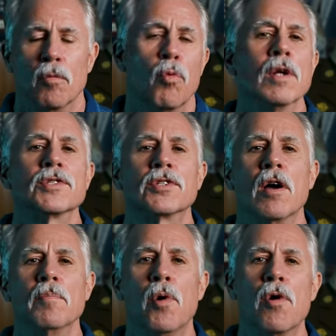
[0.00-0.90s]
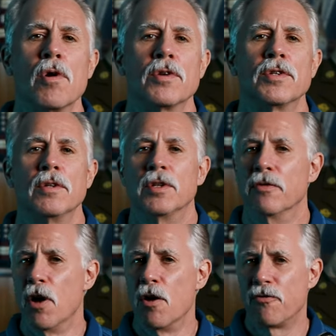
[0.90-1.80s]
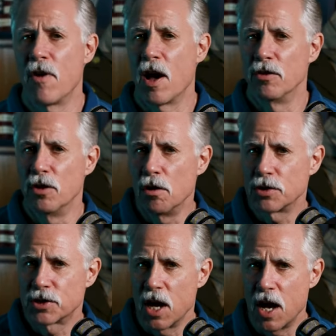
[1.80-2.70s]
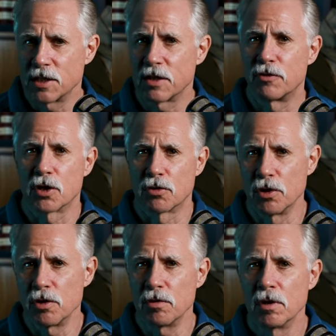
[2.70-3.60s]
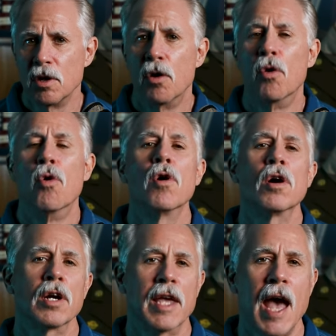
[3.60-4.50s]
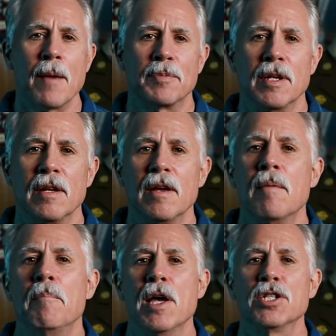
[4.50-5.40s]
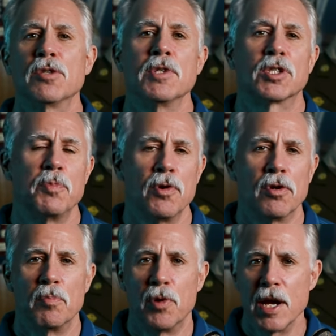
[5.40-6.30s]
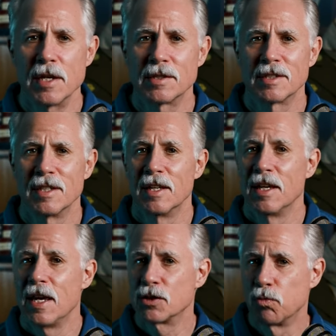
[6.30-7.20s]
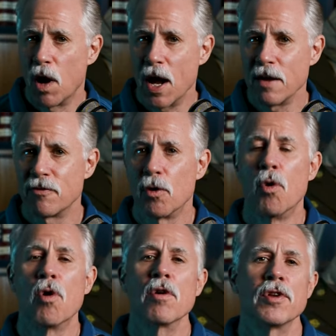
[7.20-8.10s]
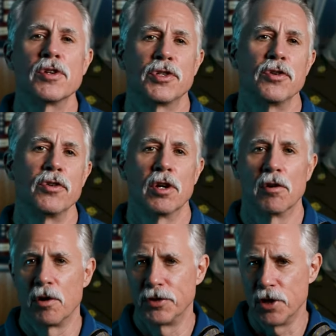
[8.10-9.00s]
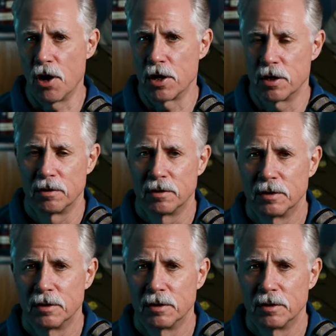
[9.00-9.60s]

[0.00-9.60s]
Once on board, Deveau found no signs of her crew or her captain, Benjamin Spooner Briggs, his wife, or their two year old daughter.